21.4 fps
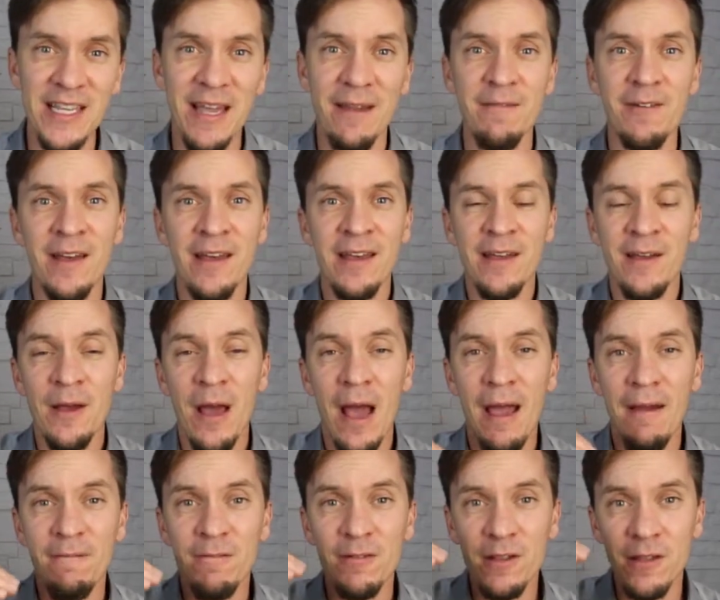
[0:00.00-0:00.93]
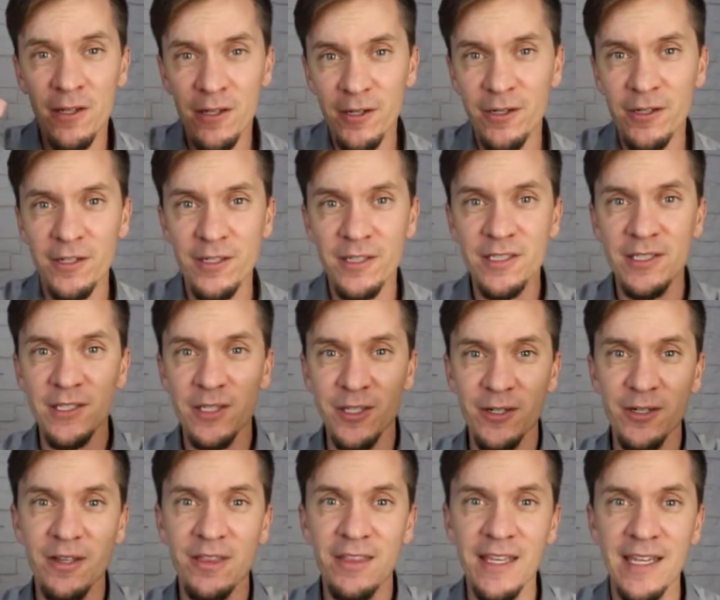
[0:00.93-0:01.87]
I've learned
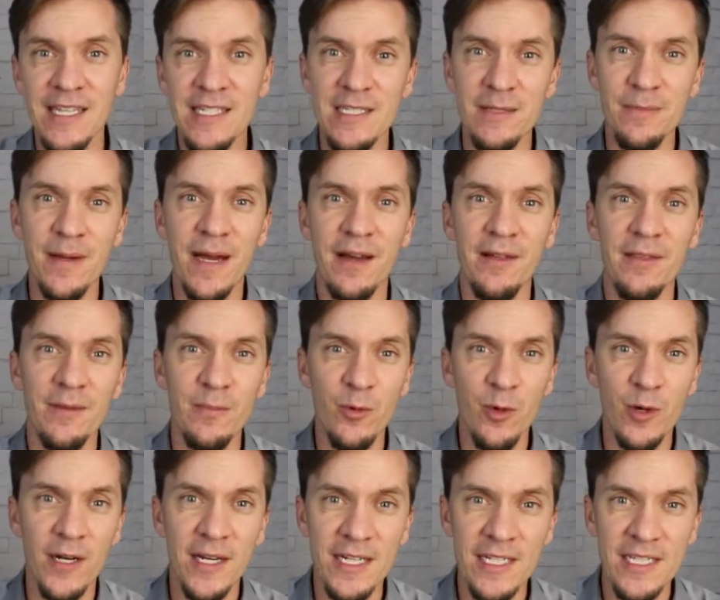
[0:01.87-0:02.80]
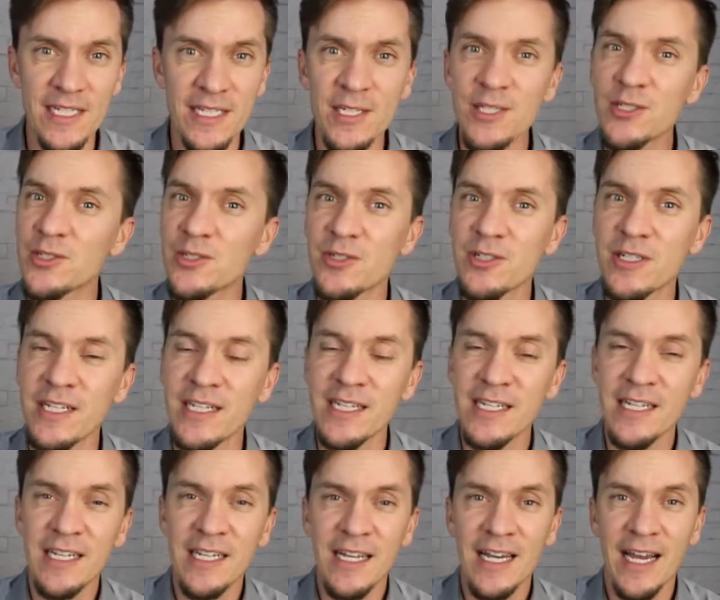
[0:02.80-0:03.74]
certain things about the mortgage industry.
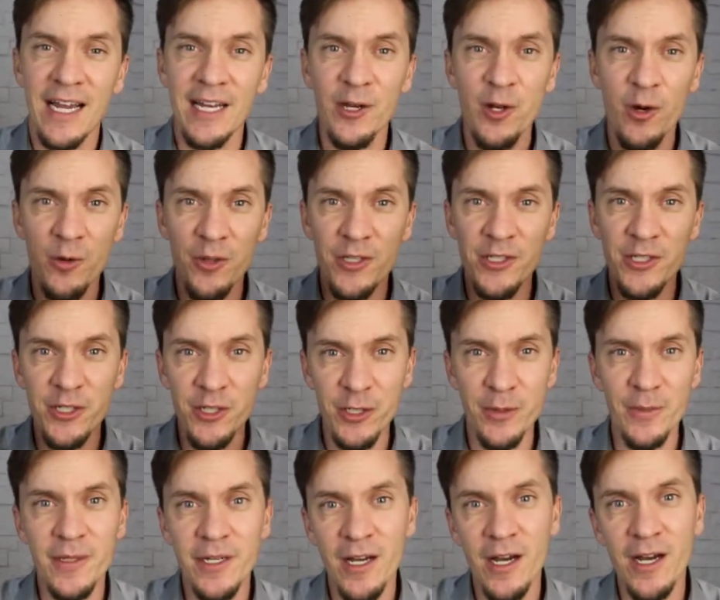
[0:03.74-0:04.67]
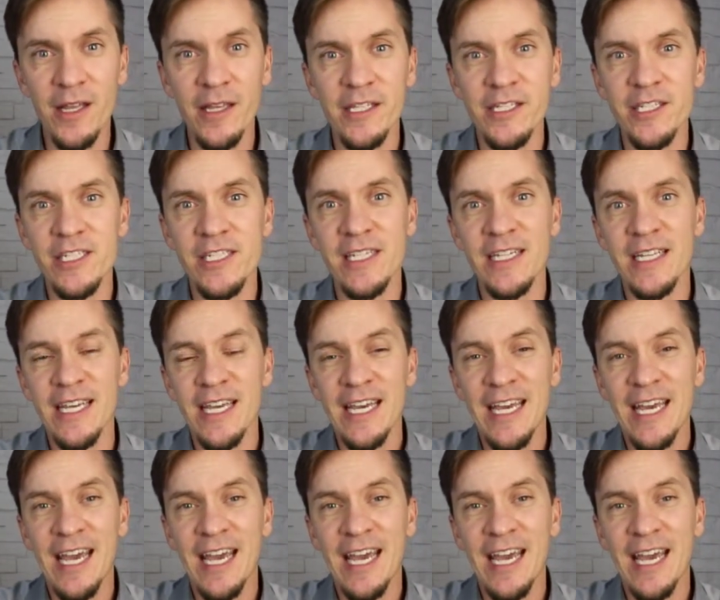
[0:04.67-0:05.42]
I know the terminology.